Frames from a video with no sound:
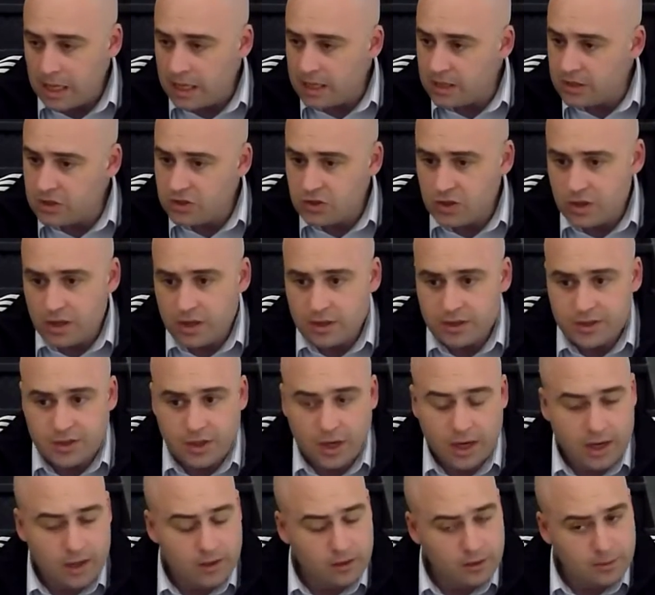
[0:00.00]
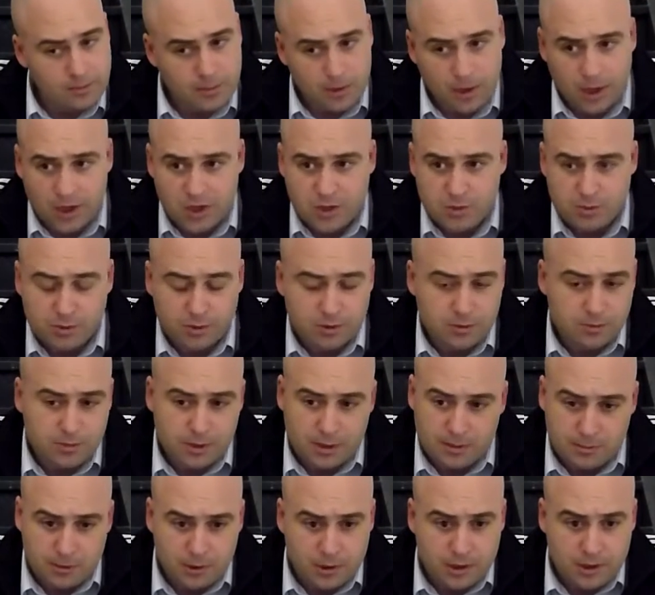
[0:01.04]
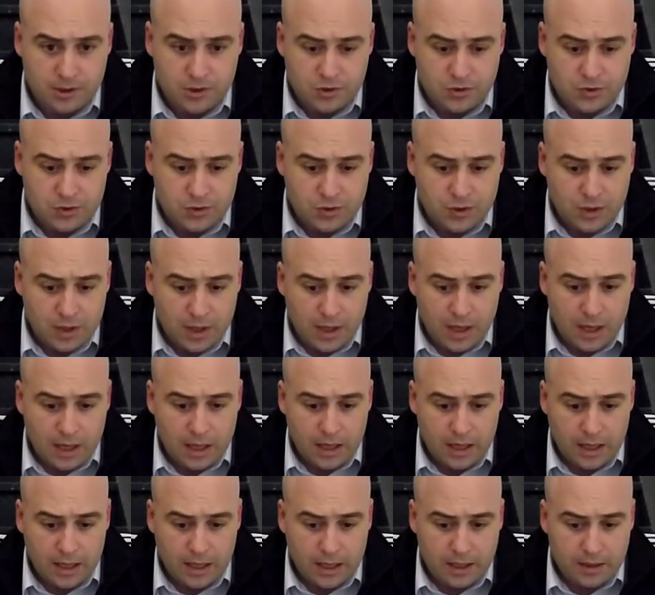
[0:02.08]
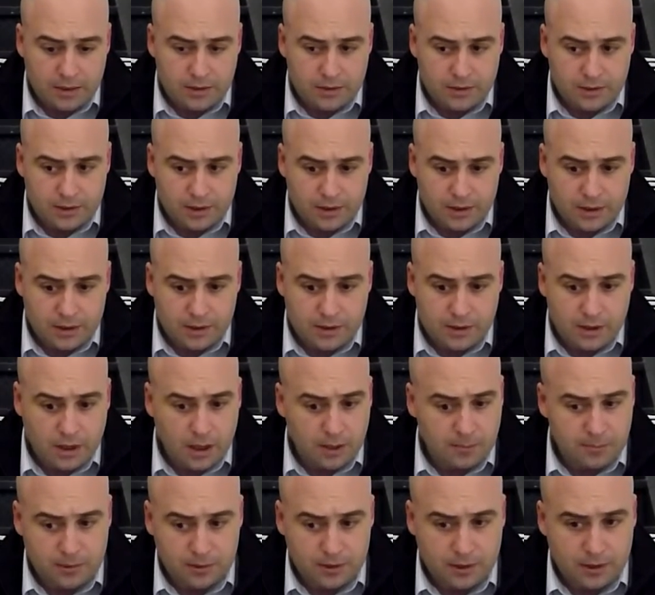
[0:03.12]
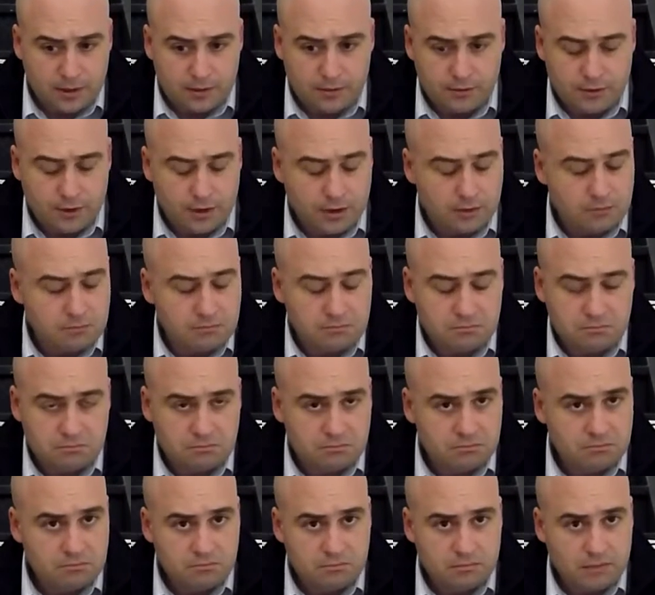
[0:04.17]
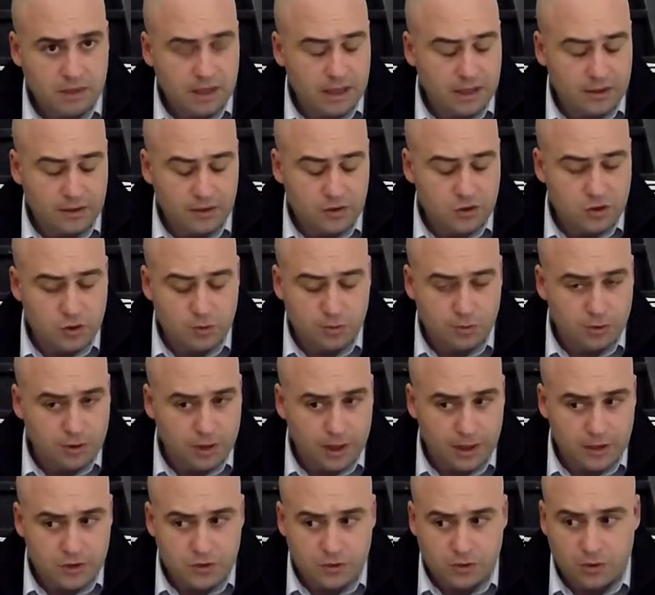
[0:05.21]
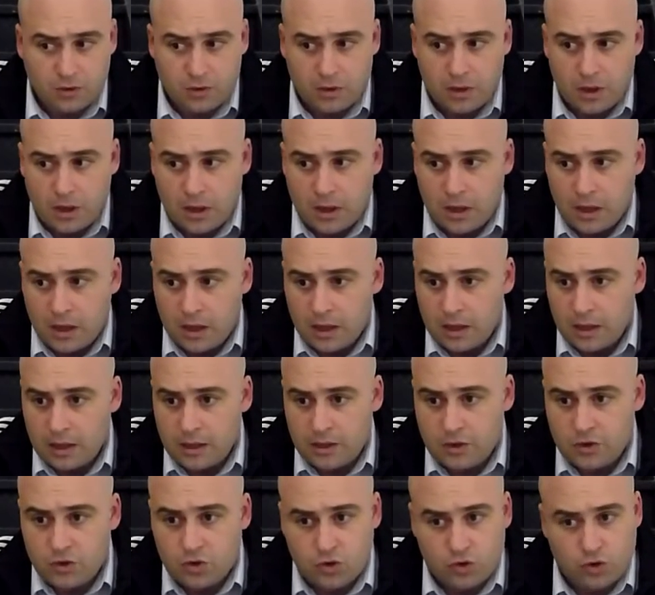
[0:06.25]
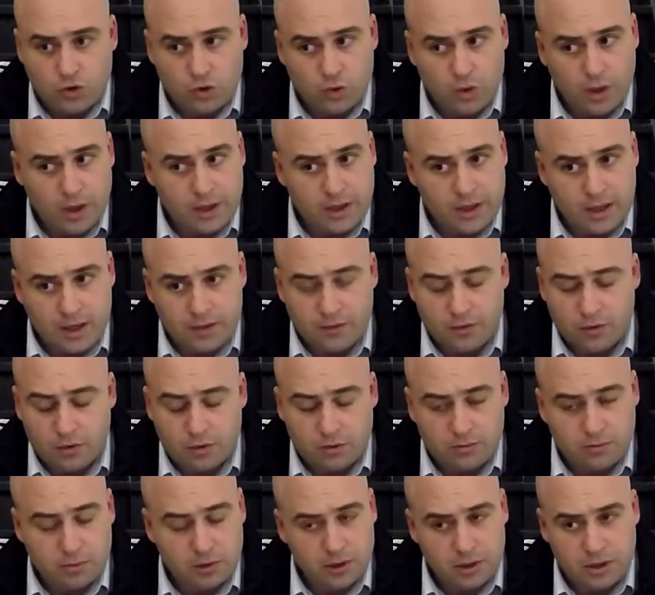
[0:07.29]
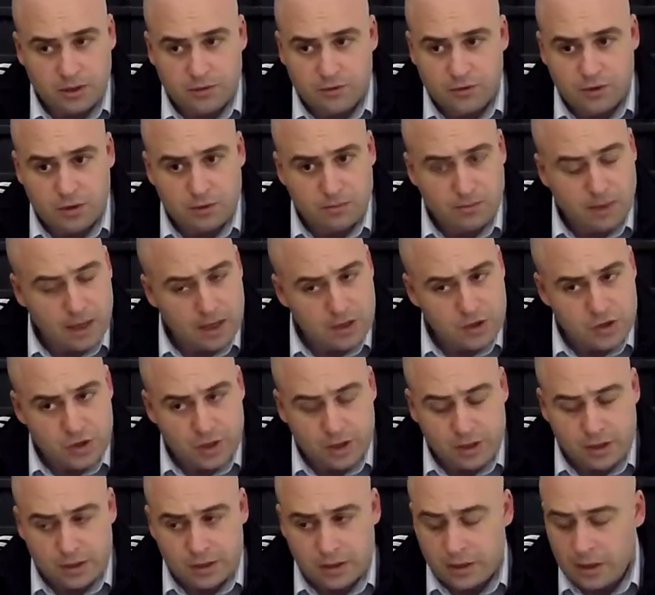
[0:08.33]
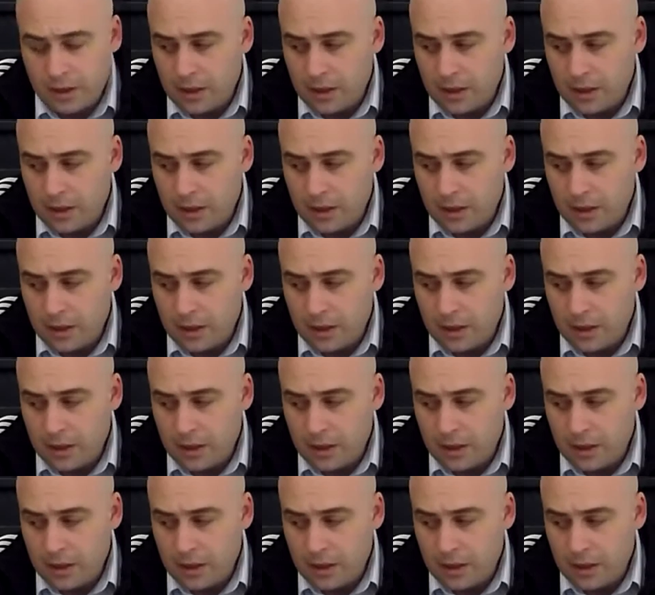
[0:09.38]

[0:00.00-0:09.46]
it is entirely possible to be a Buddhist and uh, not believe in anything supernatural. It is true. I never believed in magic.